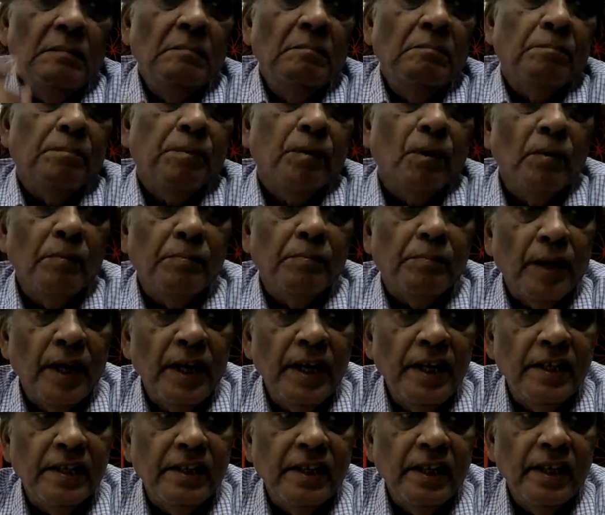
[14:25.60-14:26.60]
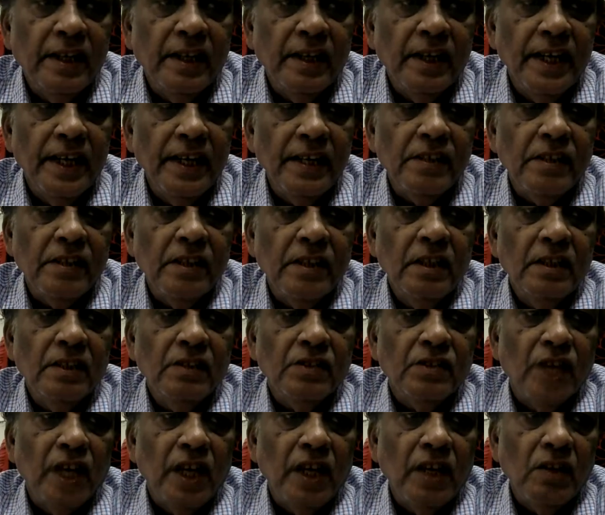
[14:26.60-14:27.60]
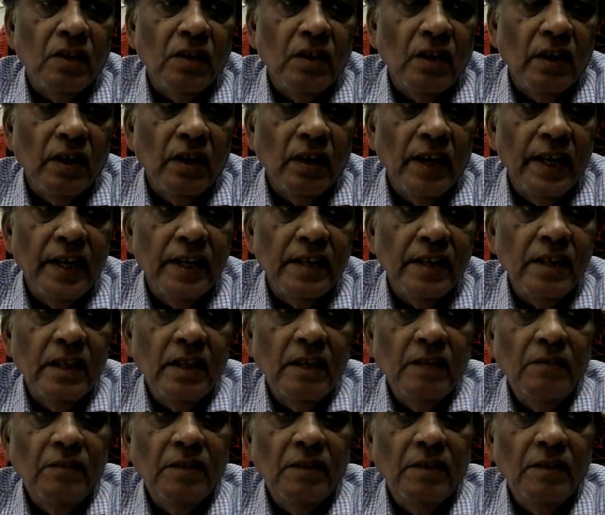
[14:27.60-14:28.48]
proprietary rights, titular rights,